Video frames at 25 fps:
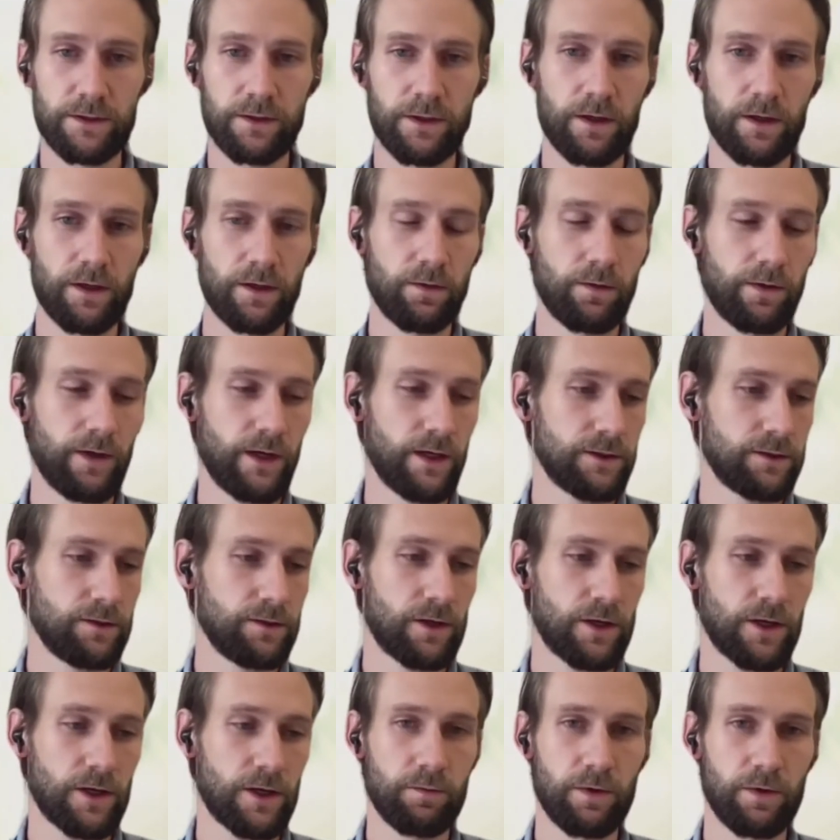We are
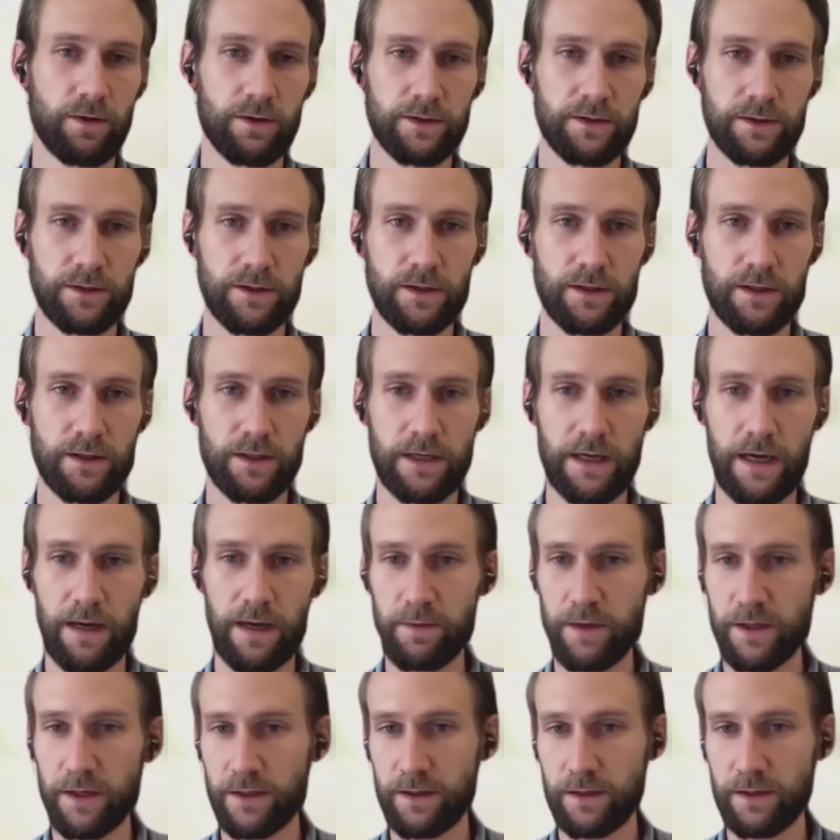talking about
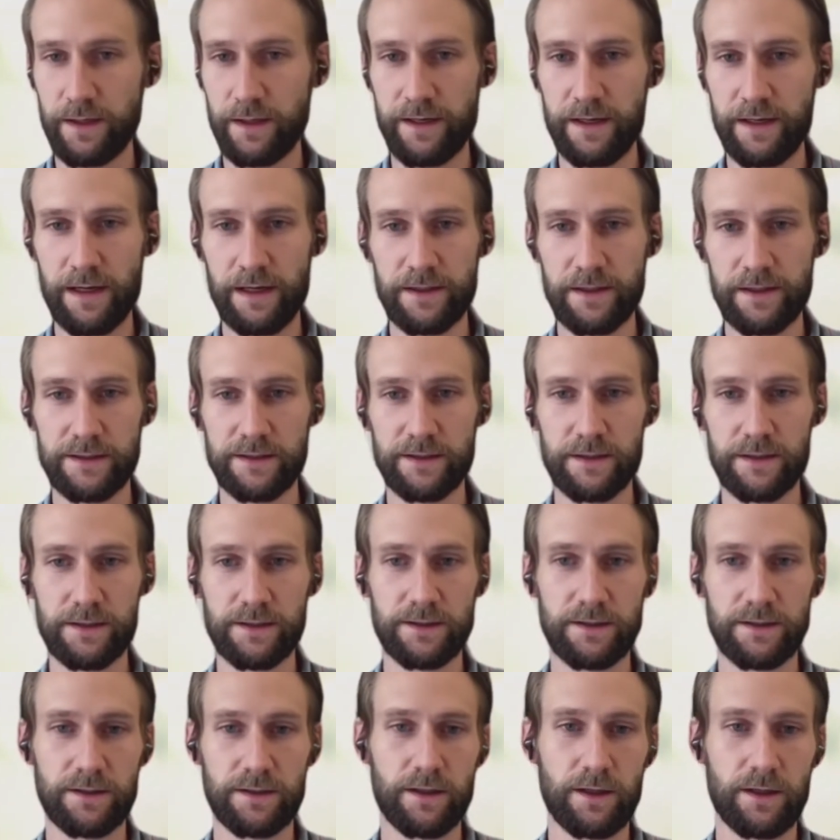chemical analysis.